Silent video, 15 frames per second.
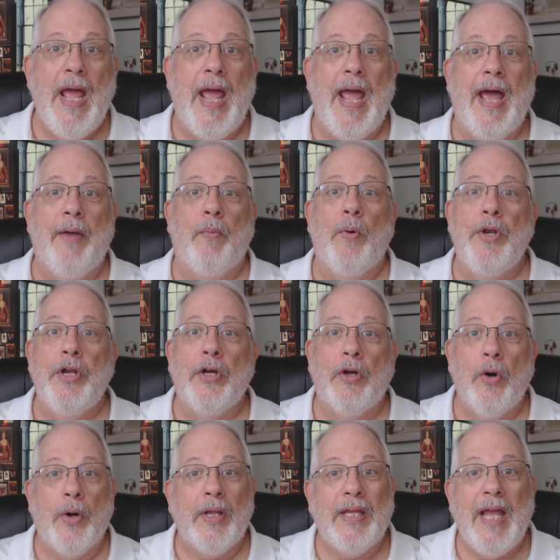And when you
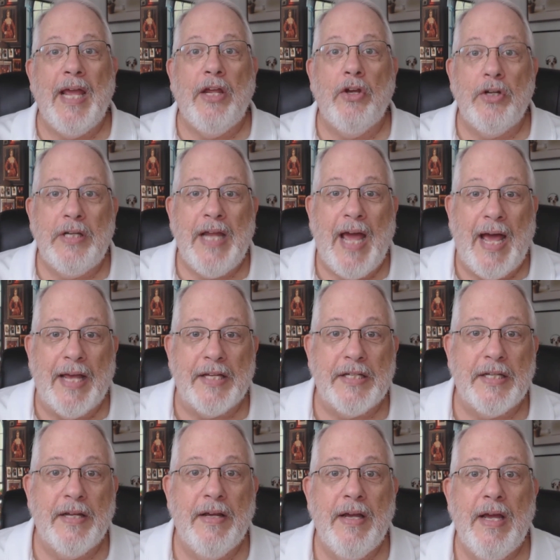go to take your
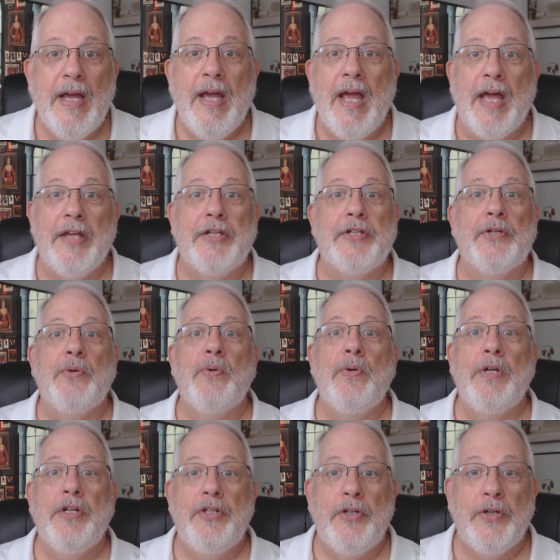test, as
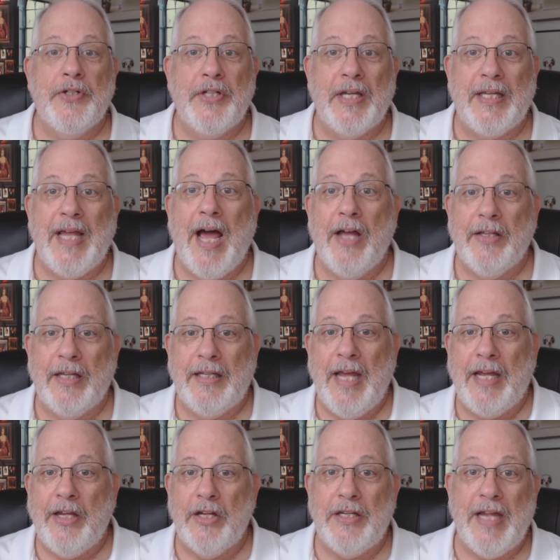soon as you sit down to
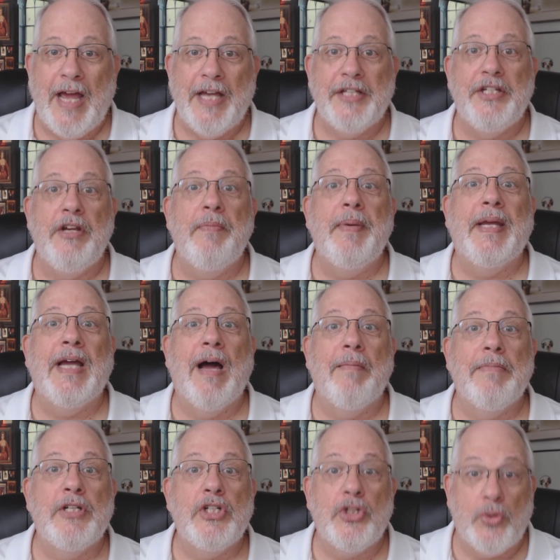take your test, you
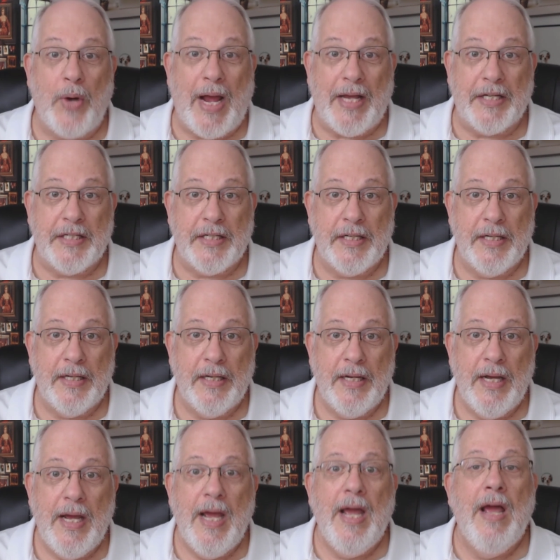become stressed.
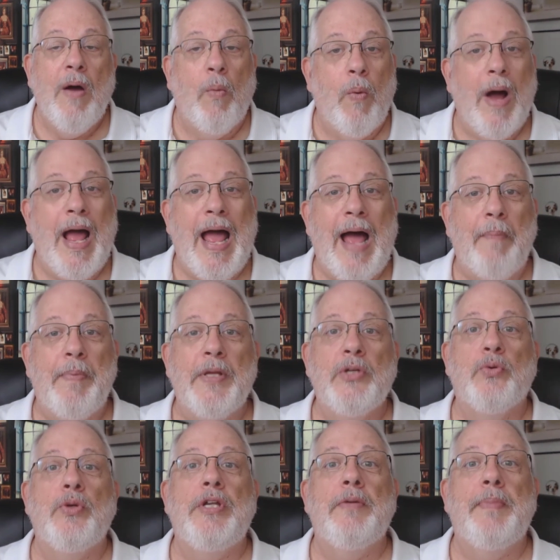What
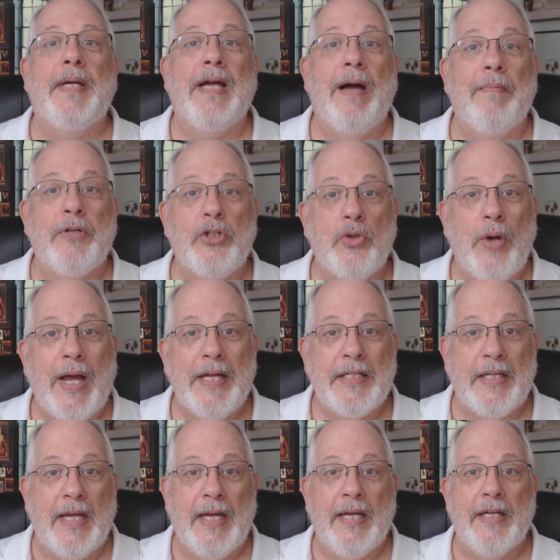happens when you become
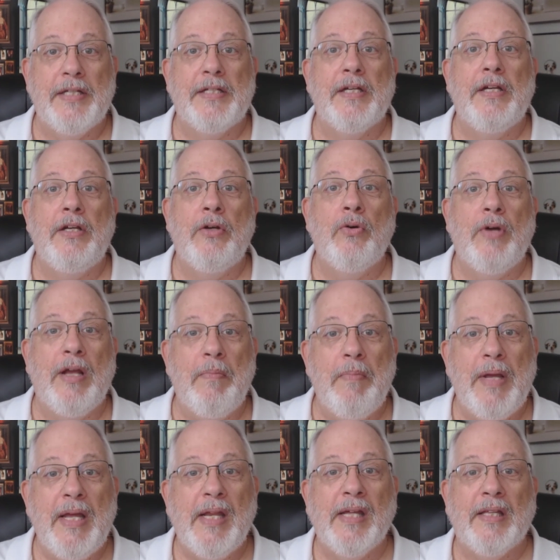stressed is you
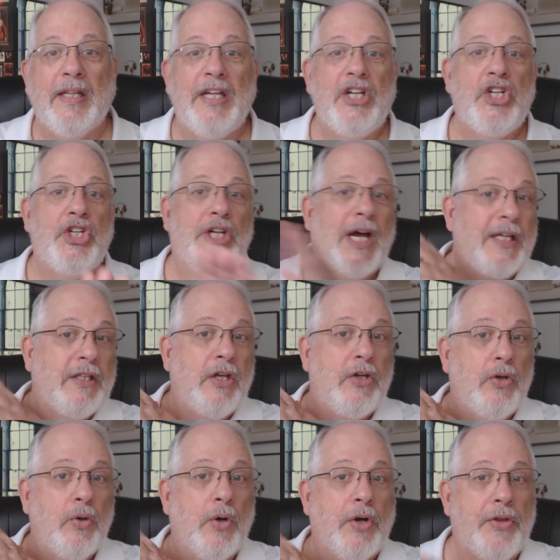immediately shut the
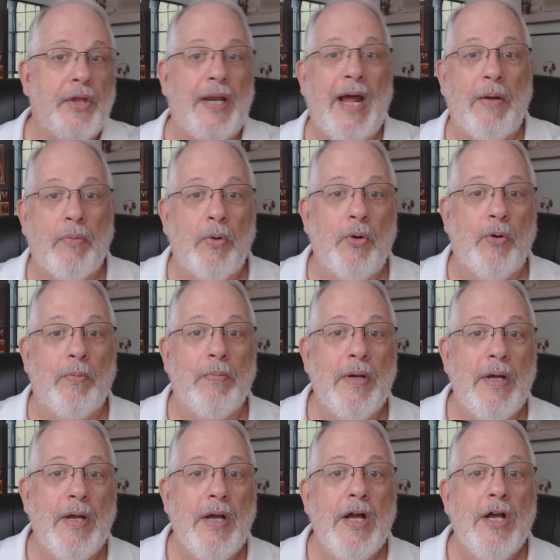door to that room.
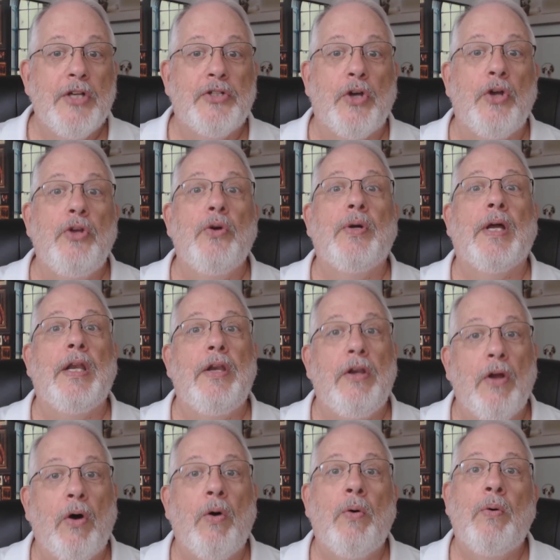So you can
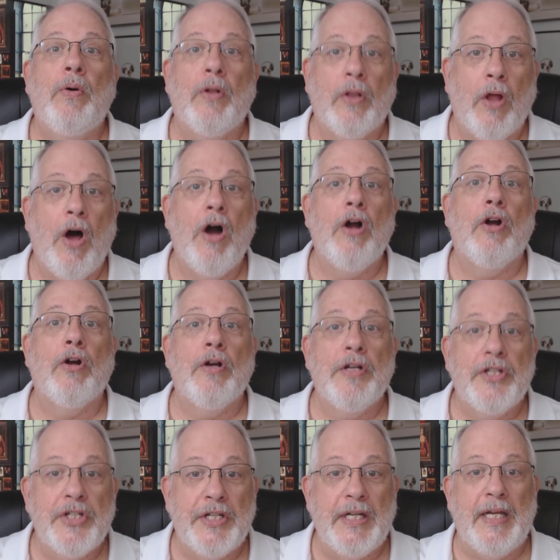no longer
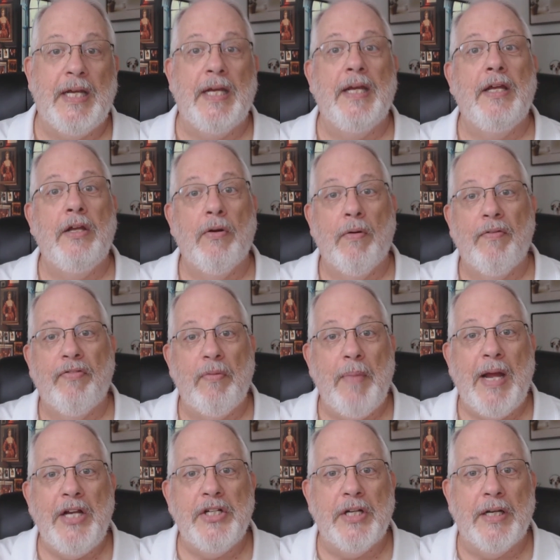see your
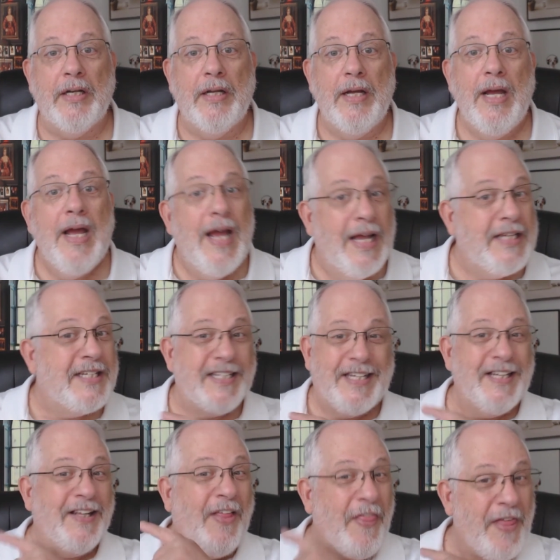information. It's
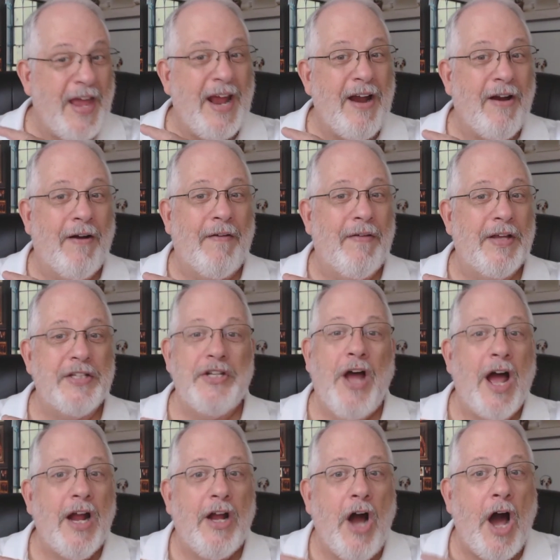still there. It's
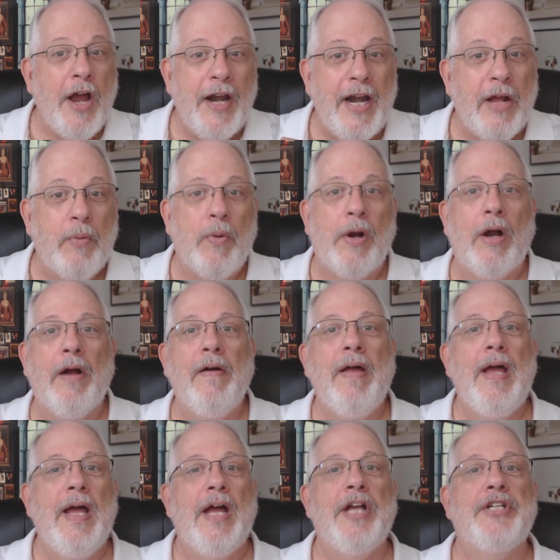not gone anywhere.
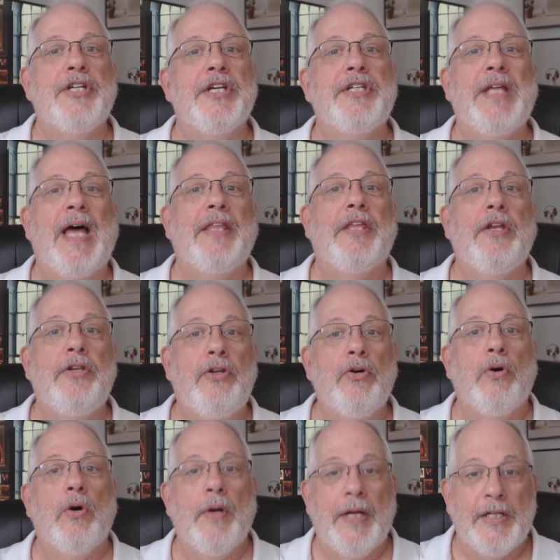It's just that the
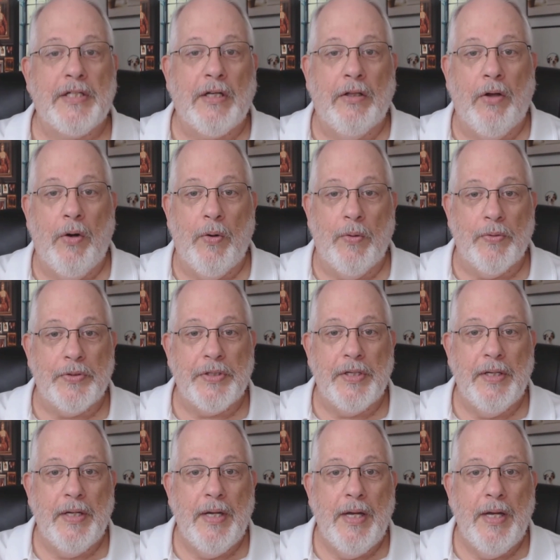door is closed.